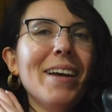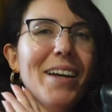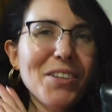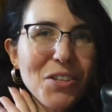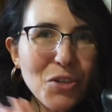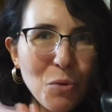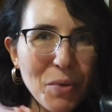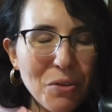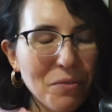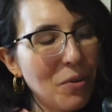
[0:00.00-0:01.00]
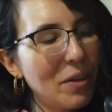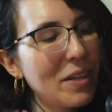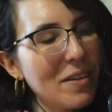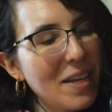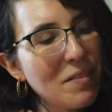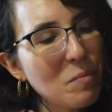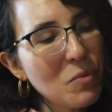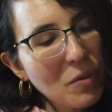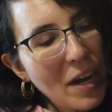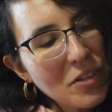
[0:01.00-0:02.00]
it's just so beautiful. It does have some
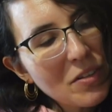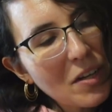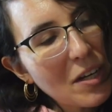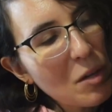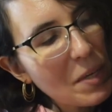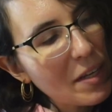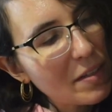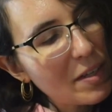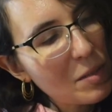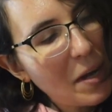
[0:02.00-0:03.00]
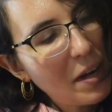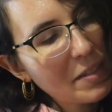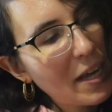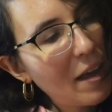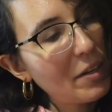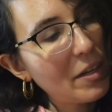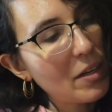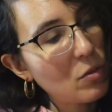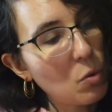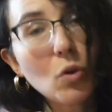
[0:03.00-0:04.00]
scratches on it because it is box calf and it
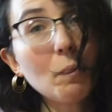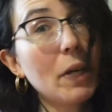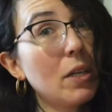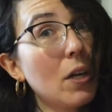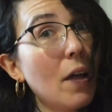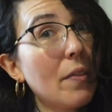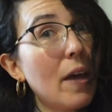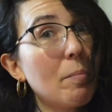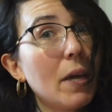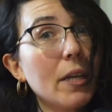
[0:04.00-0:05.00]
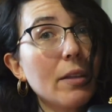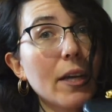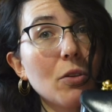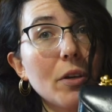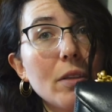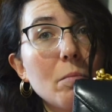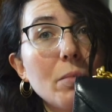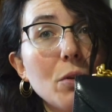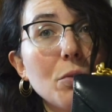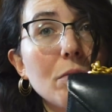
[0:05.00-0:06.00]
is old, but not that many. Like, look at the
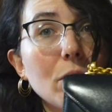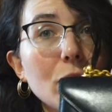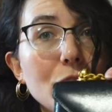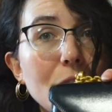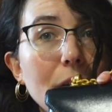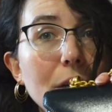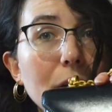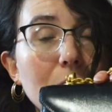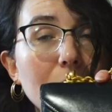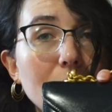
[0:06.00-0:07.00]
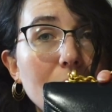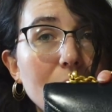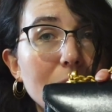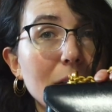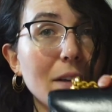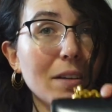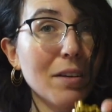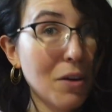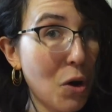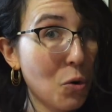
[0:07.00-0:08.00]
beautiful sheen on this.
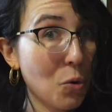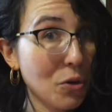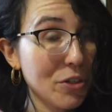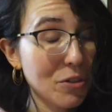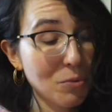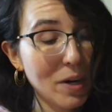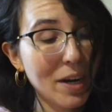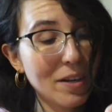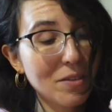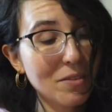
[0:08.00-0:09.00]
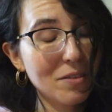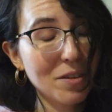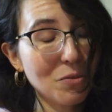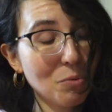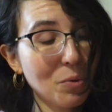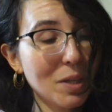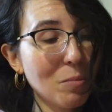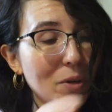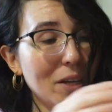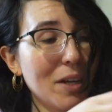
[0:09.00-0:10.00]
Like, gorgeous, right? It's, it's really
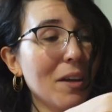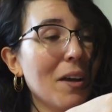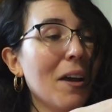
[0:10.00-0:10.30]
pretty.